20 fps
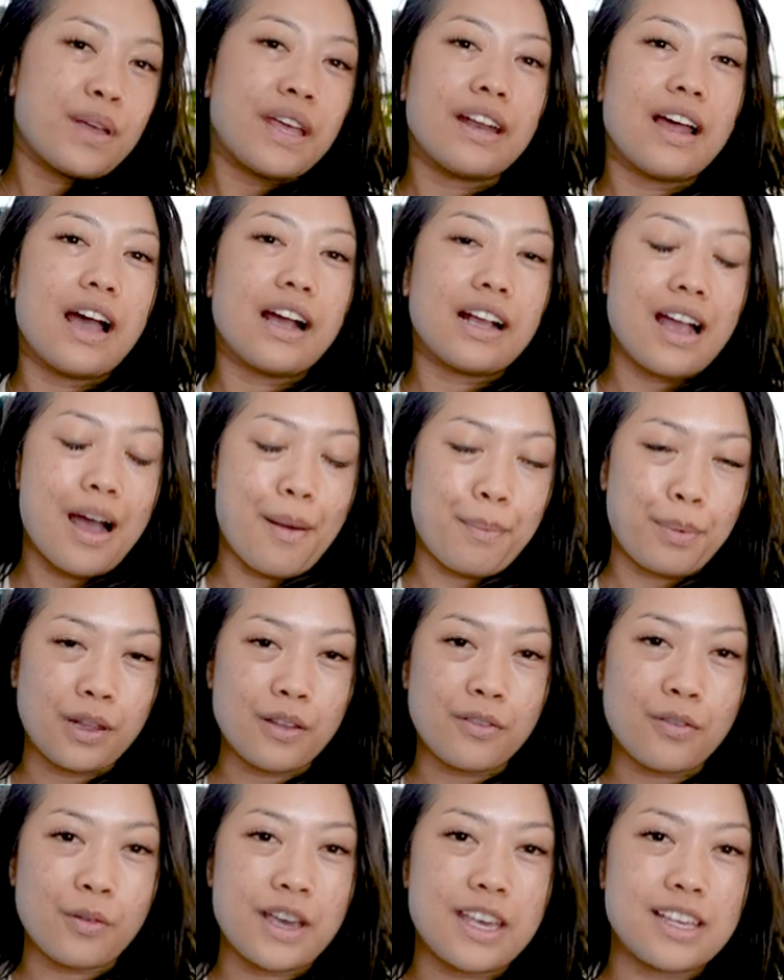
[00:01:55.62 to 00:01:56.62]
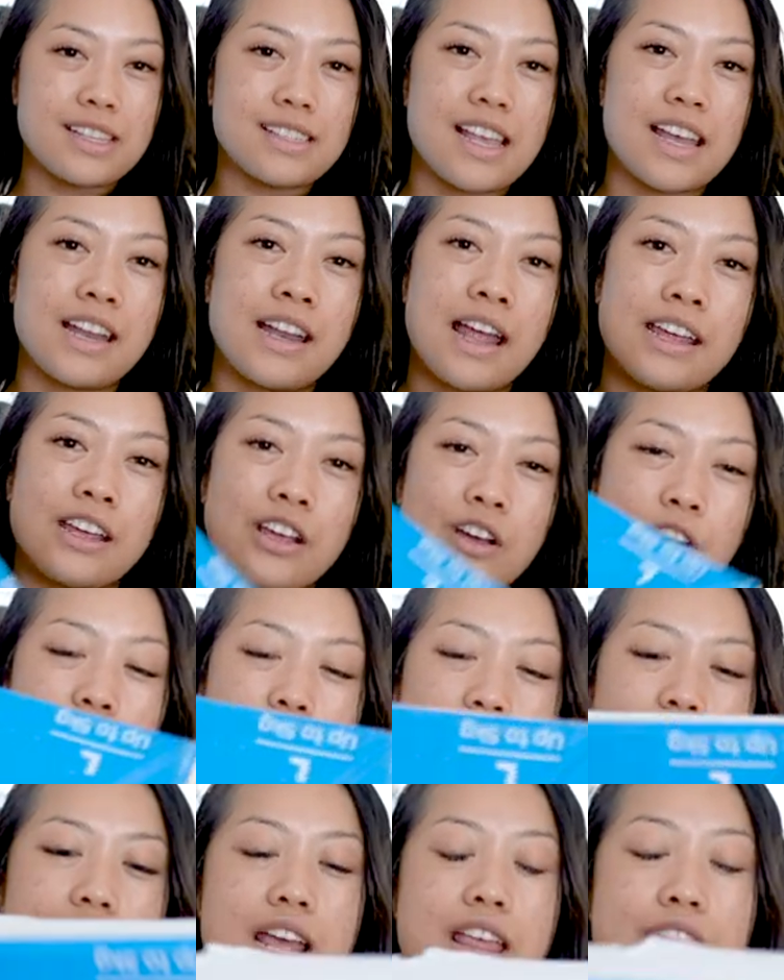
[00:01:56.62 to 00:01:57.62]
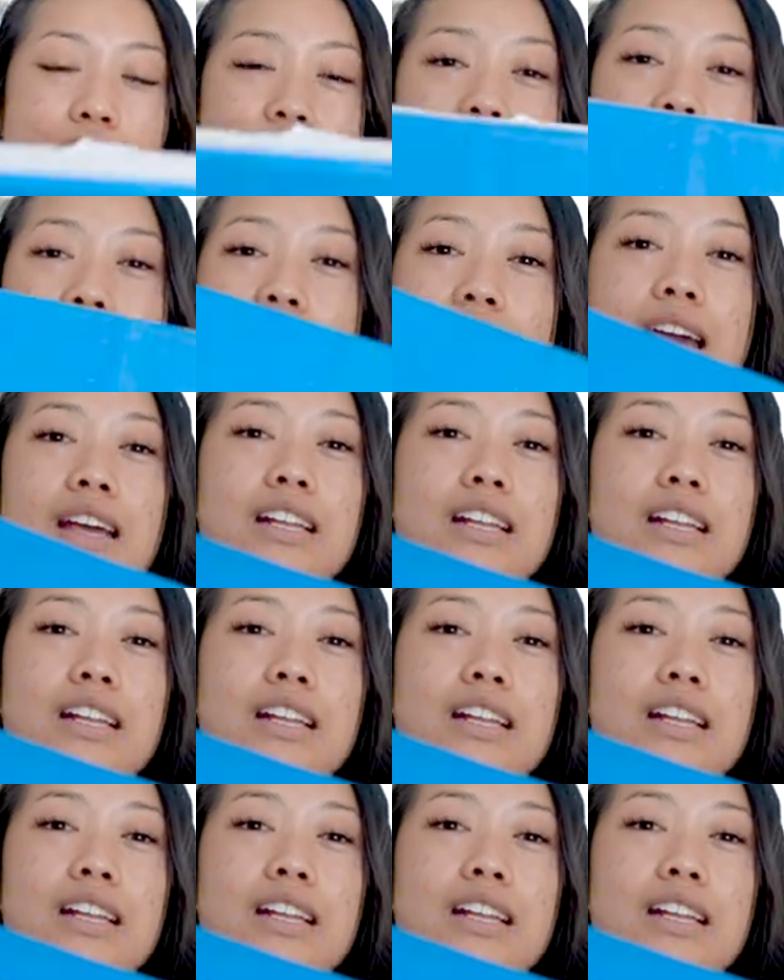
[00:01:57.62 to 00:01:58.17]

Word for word: been a couple of weeks and I got the